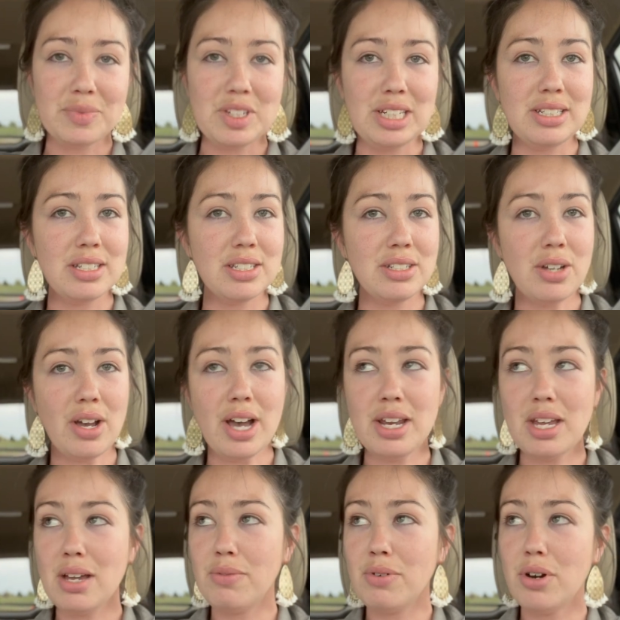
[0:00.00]
it does
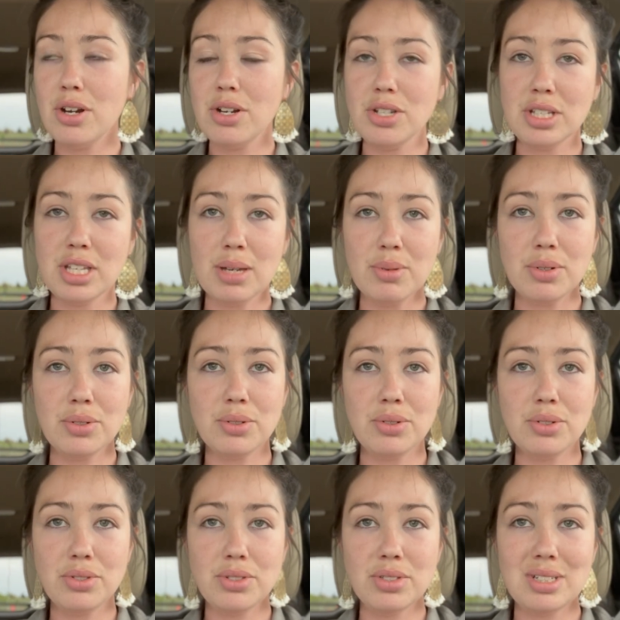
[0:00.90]
not have harsh
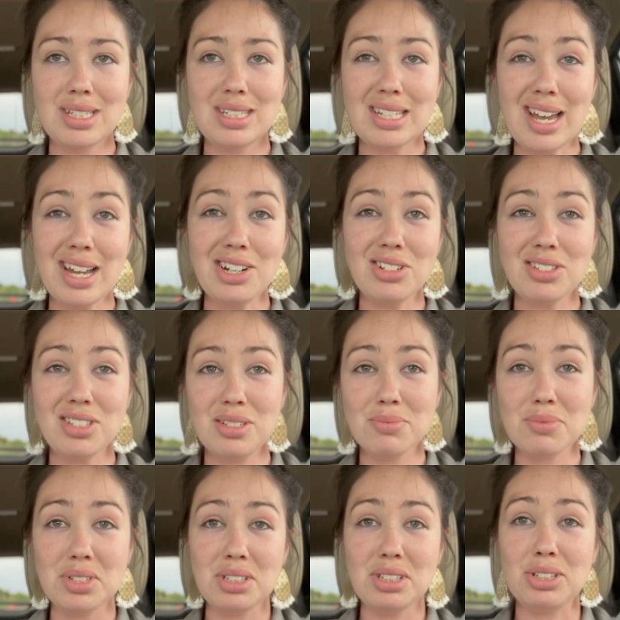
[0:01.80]
chemicals. It's actually
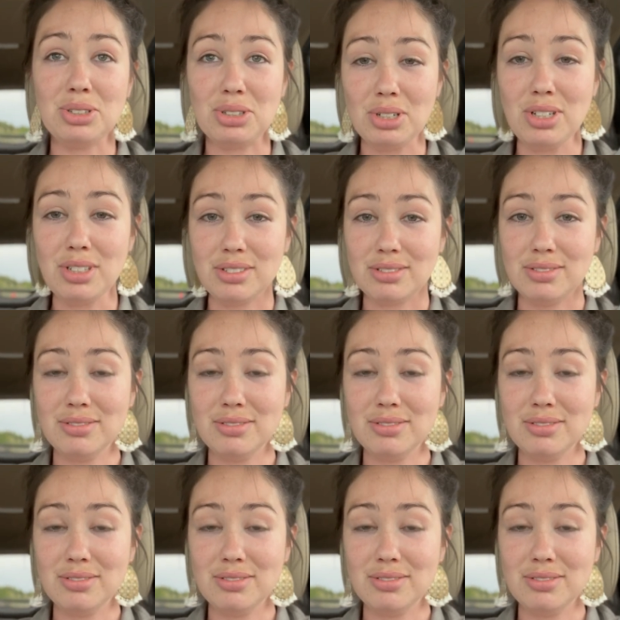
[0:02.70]
really good.